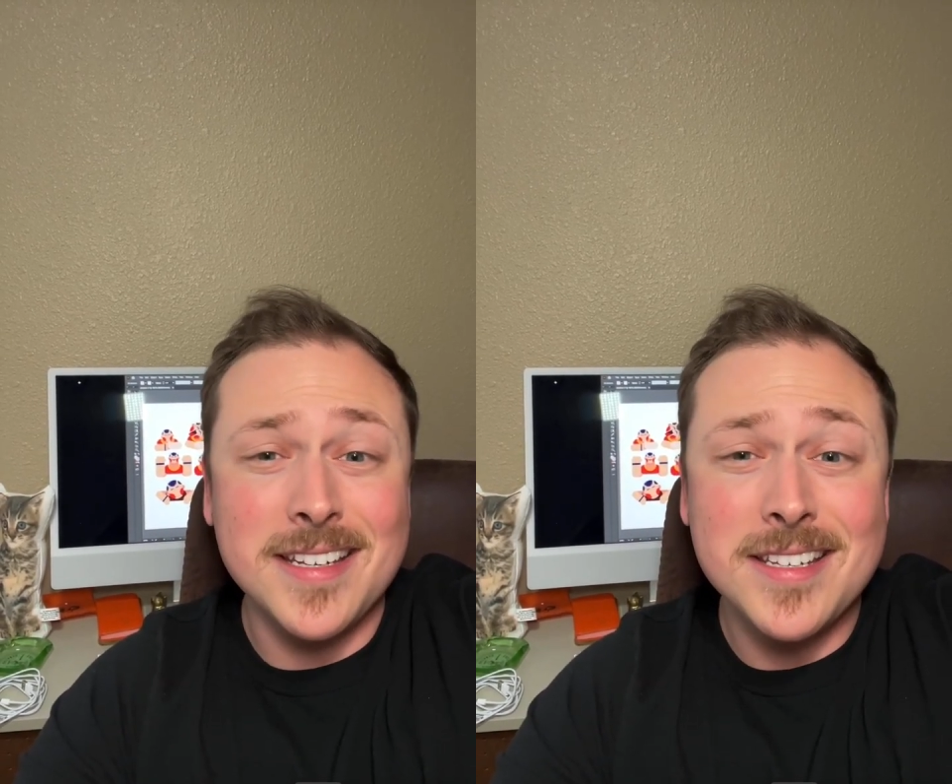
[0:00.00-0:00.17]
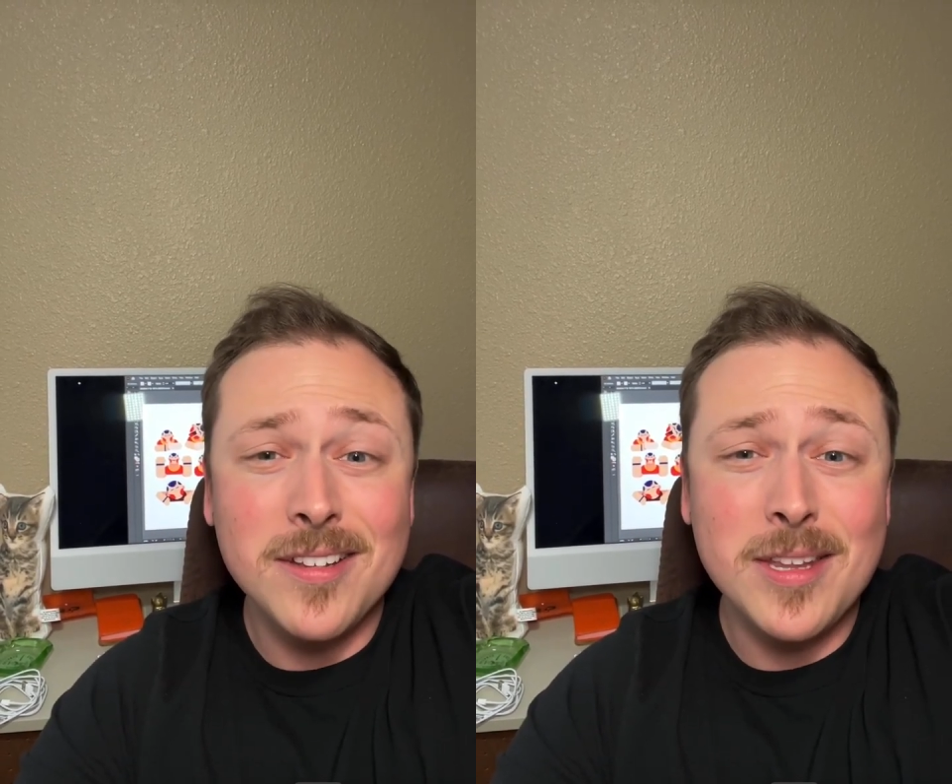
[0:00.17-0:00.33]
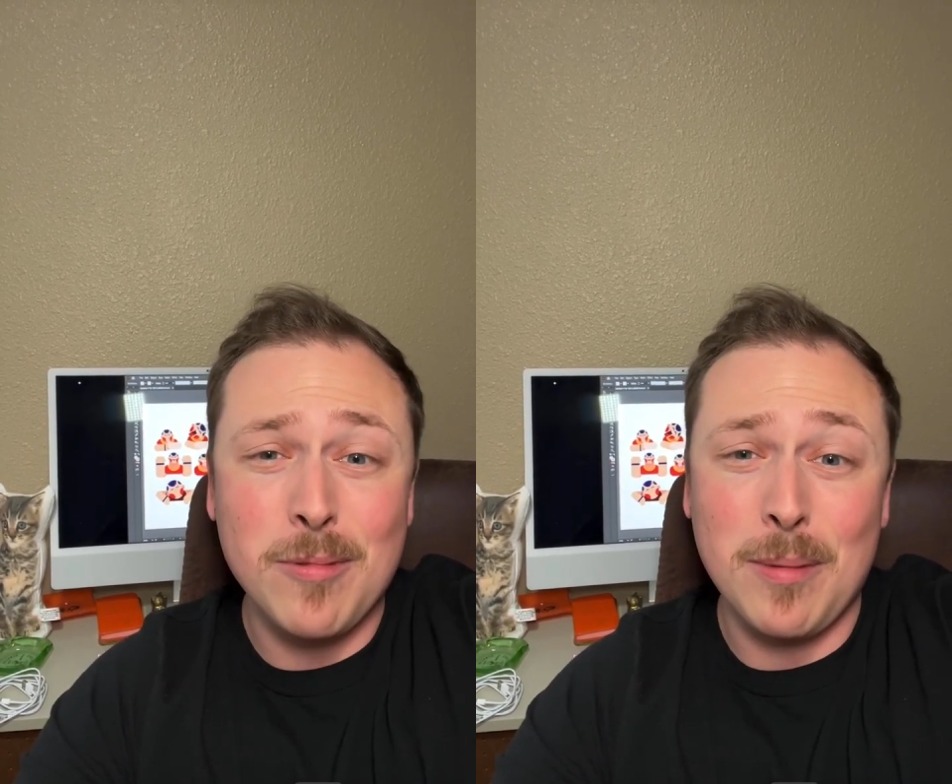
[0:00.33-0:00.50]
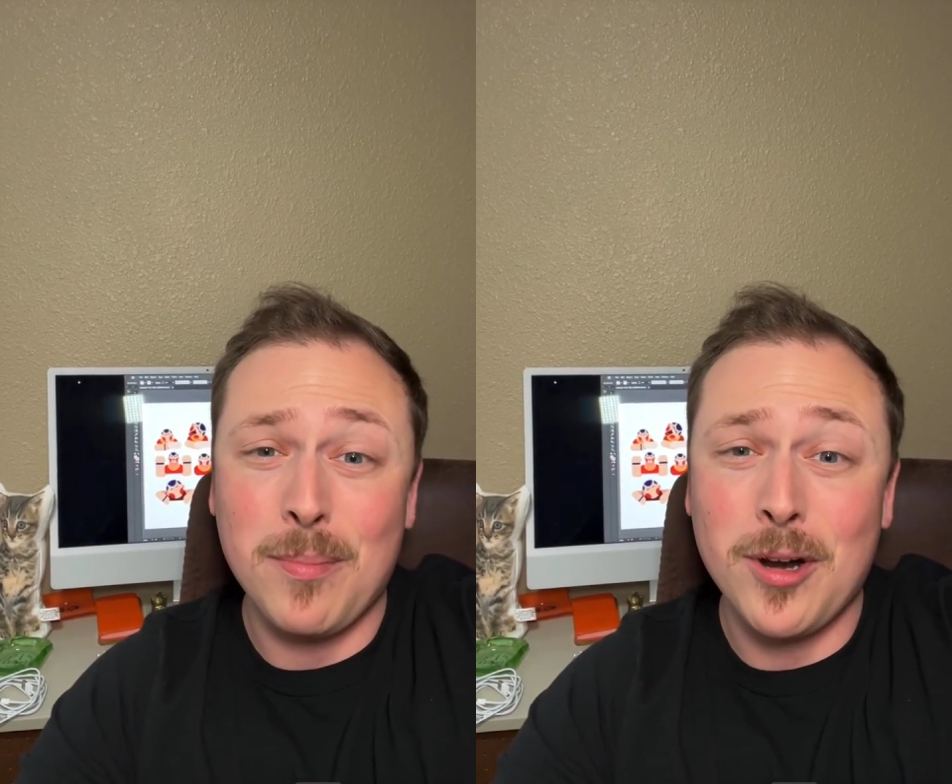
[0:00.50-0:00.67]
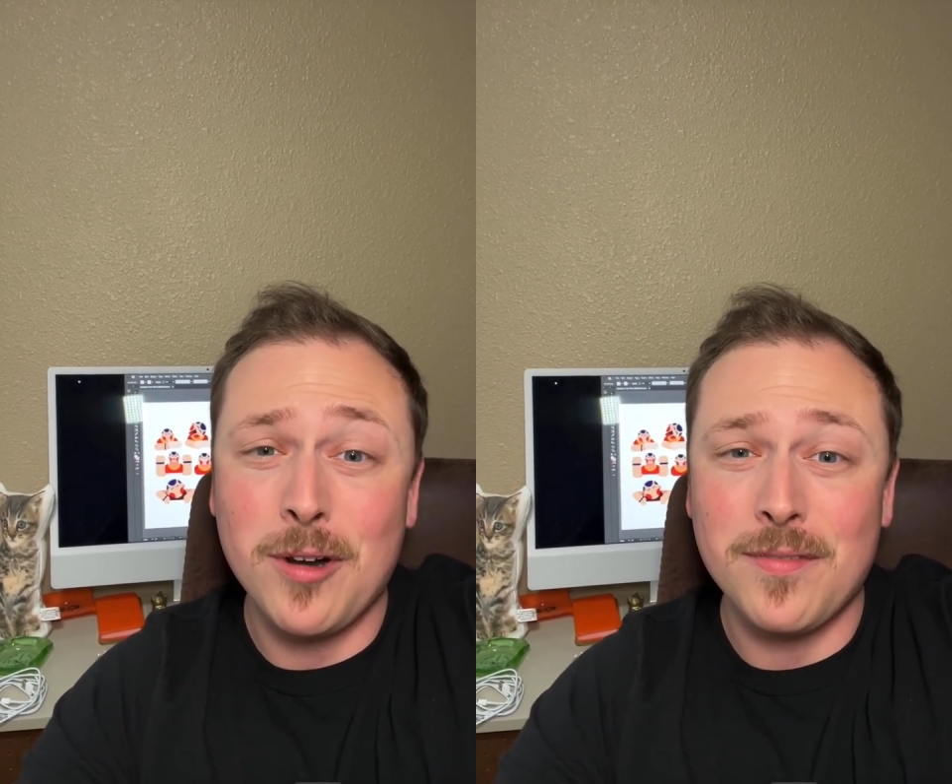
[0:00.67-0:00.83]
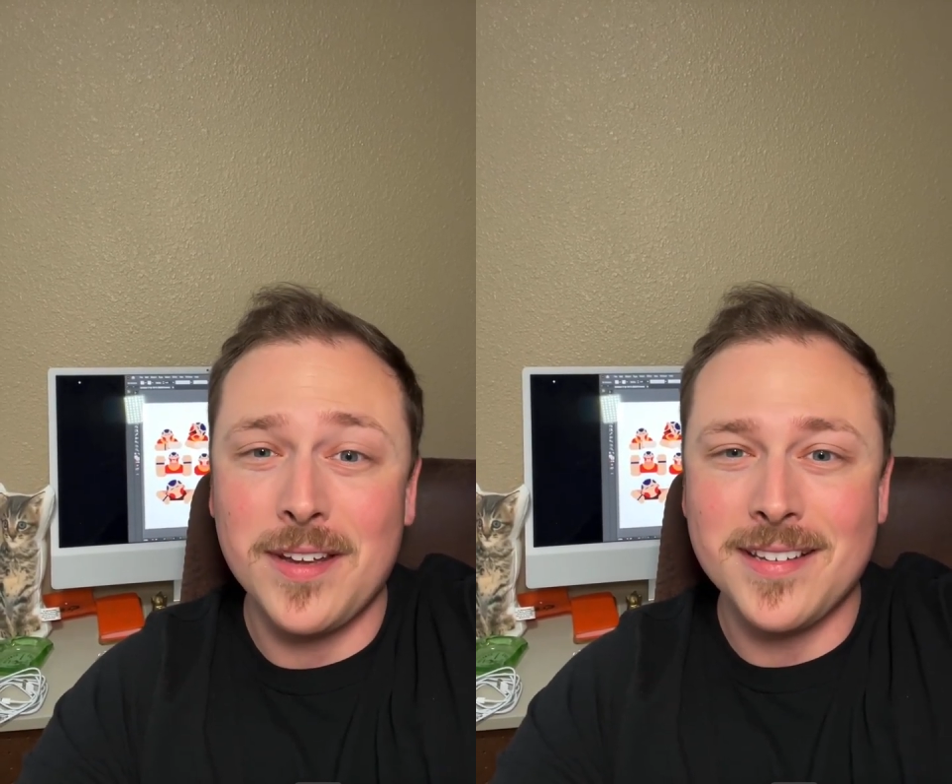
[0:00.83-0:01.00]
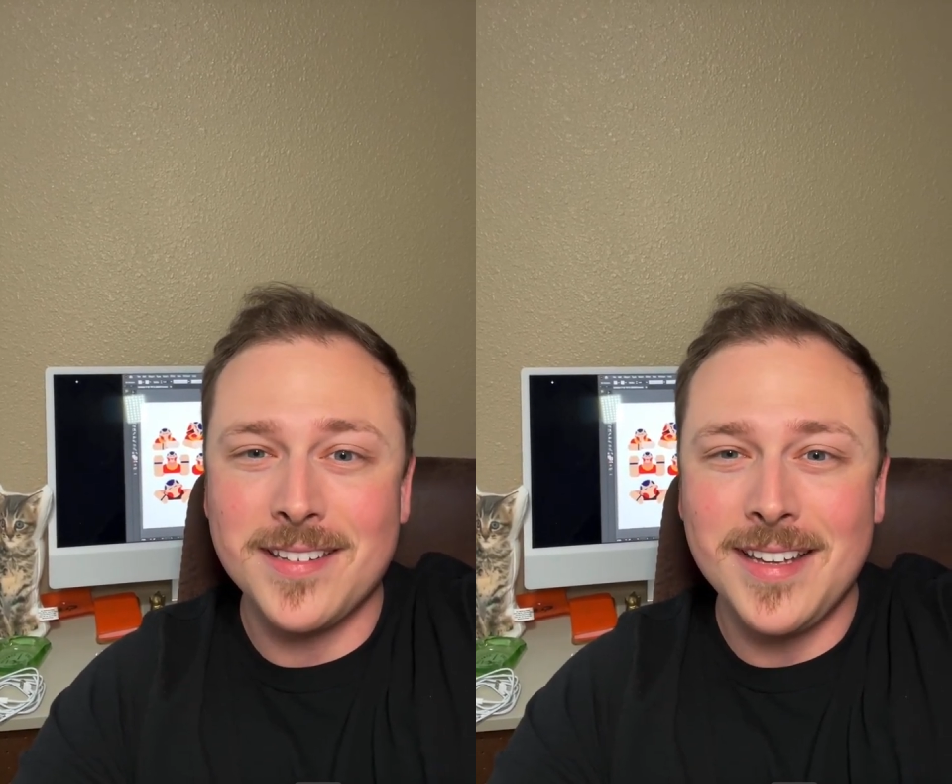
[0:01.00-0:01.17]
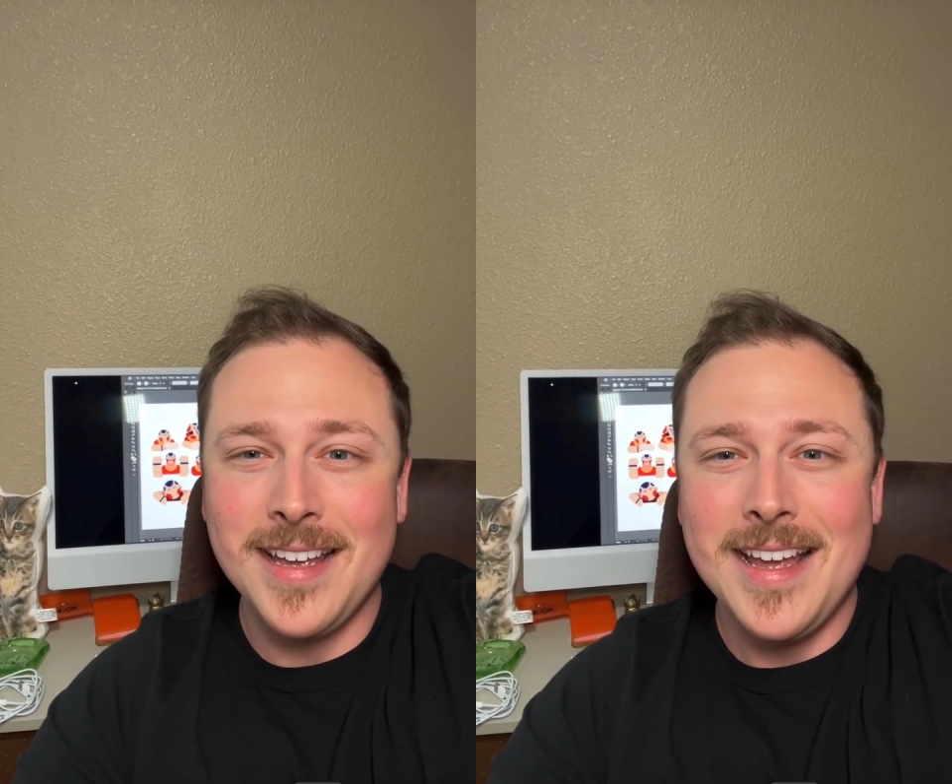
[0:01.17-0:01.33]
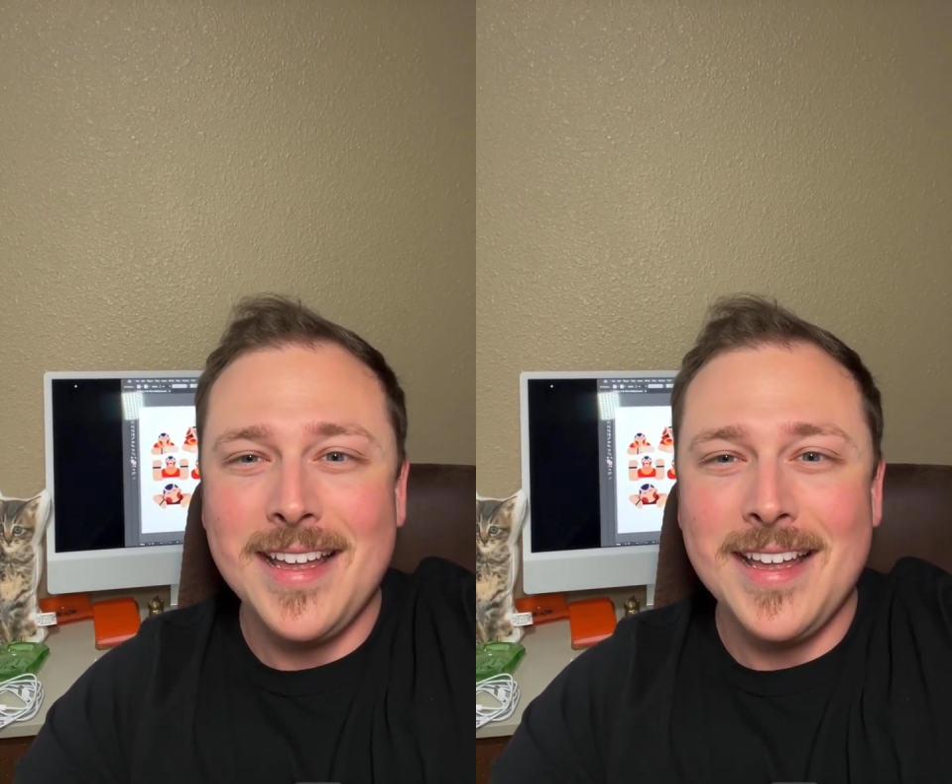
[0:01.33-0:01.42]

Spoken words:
until they were perfect.